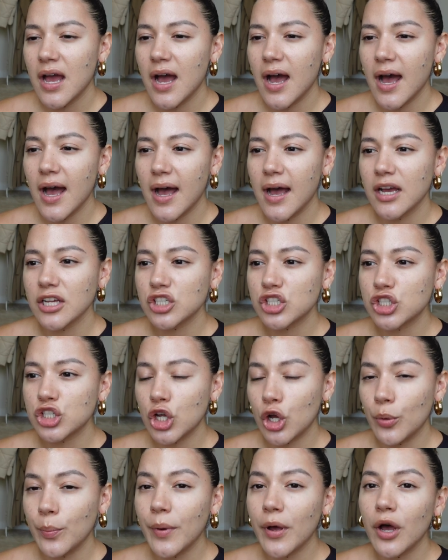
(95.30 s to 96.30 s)
uh,
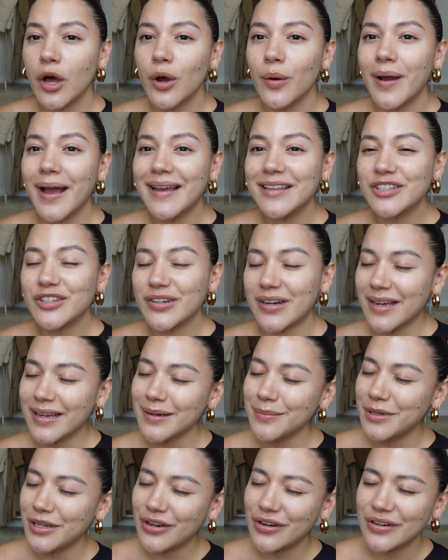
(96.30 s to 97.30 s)
Shopo and they're not going
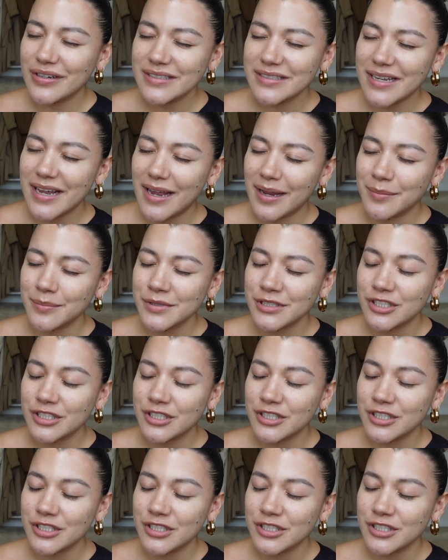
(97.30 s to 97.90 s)
to be here on time.